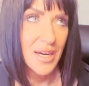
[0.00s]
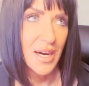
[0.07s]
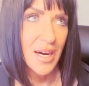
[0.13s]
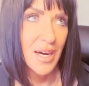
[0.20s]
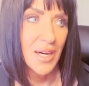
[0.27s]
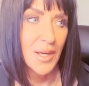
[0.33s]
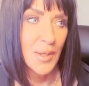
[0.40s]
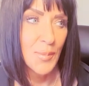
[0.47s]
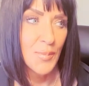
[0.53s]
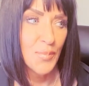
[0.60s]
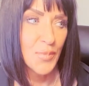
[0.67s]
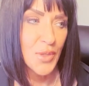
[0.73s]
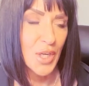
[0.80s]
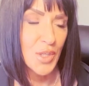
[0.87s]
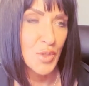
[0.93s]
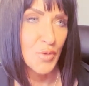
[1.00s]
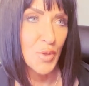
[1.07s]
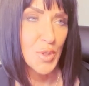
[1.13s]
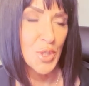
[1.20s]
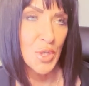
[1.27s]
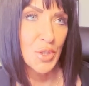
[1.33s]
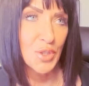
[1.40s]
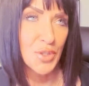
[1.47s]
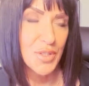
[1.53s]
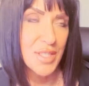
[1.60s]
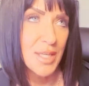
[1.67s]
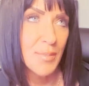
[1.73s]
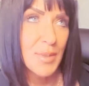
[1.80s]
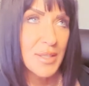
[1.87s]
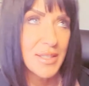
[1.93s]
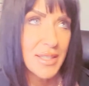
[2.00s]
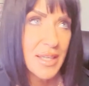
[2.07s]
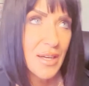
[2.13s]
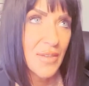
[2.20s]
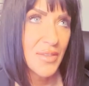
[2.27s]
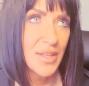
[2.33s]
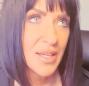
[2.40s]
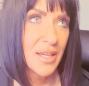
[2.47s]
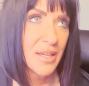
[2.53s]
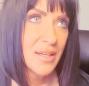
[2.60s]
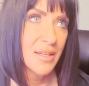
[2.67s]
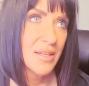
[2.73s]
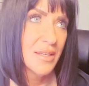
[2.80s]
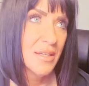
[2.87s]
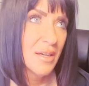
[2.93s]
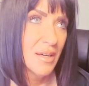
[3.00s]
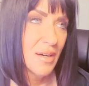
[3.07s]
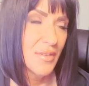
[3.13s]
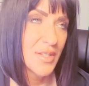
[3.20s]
um, controversial typically on the on